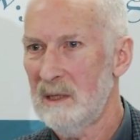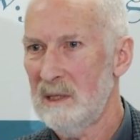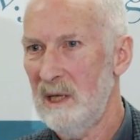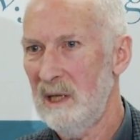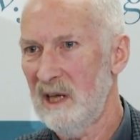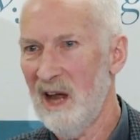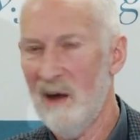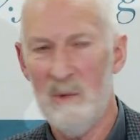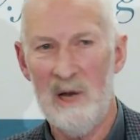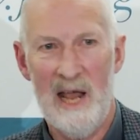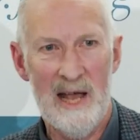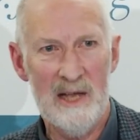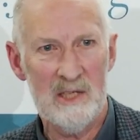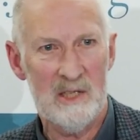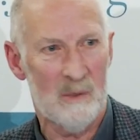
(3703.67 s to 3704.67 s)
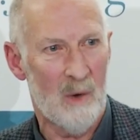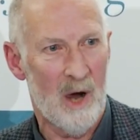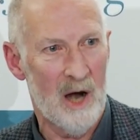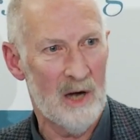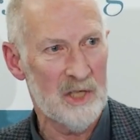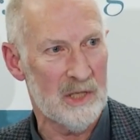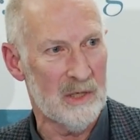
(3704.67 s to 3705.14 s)
The government has some
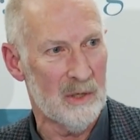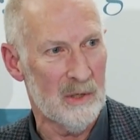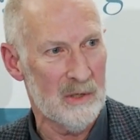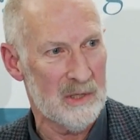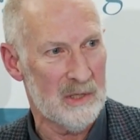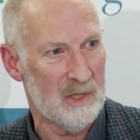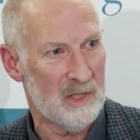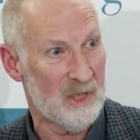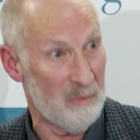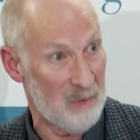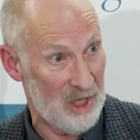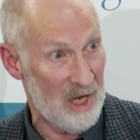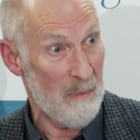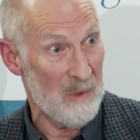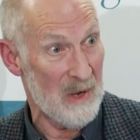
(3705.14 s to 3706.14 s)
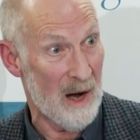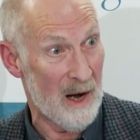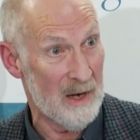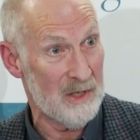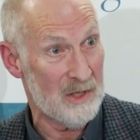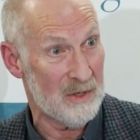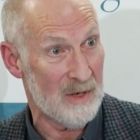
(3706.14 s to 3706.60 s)
arsenals, some
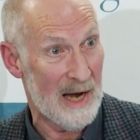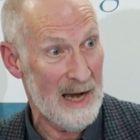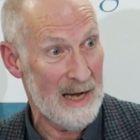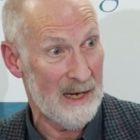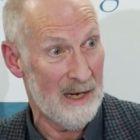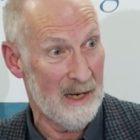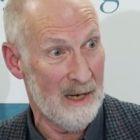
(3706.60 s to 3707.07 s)
shipyards, right?